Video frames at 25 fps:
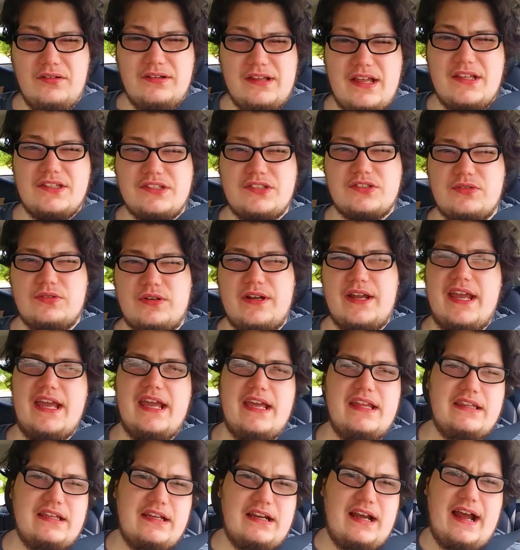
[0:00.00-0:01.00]
That's great.
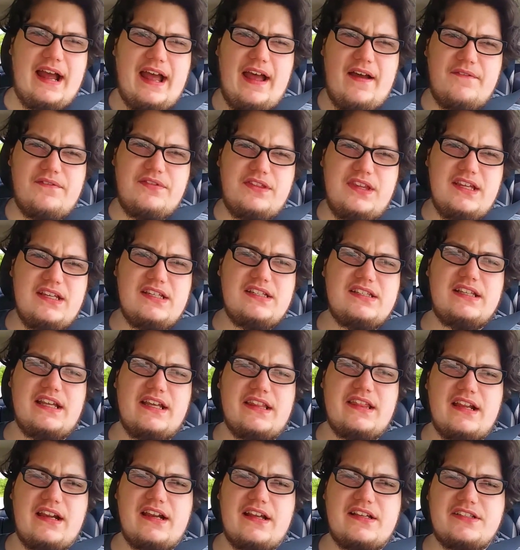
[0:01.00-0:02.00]
And then I have this
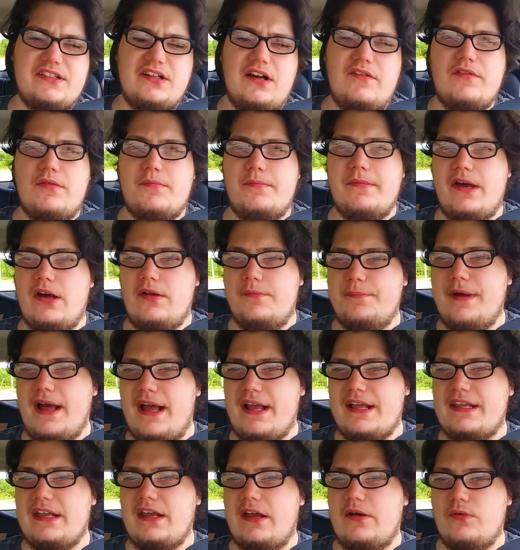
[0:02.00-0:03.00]
thing that I still haven't mailed
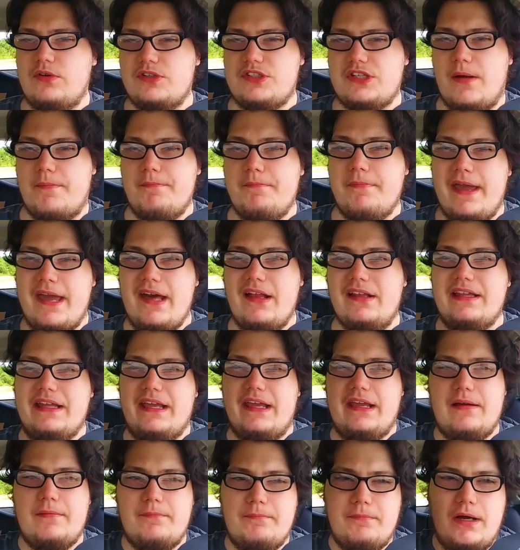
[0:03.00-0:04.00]
back yet, which I'm
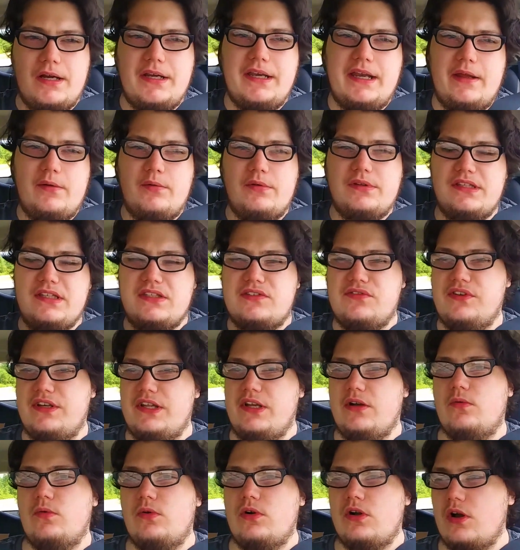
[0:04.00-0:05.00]
mailing Monday when this
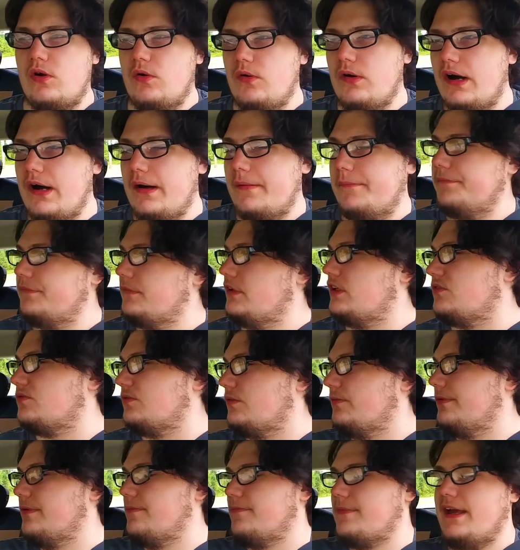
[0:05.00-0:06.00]
video will go up. This
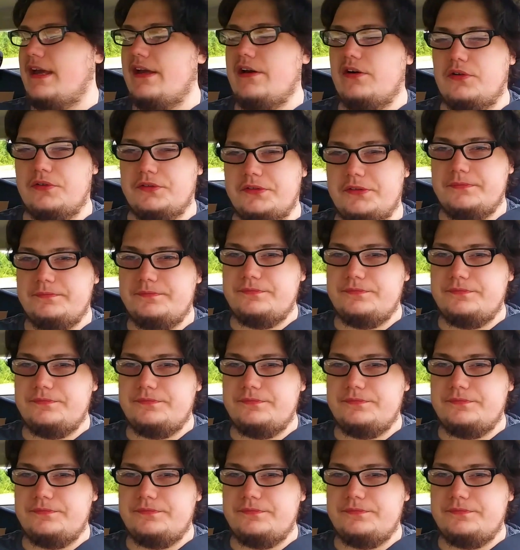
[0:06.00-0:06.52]
will be mailed.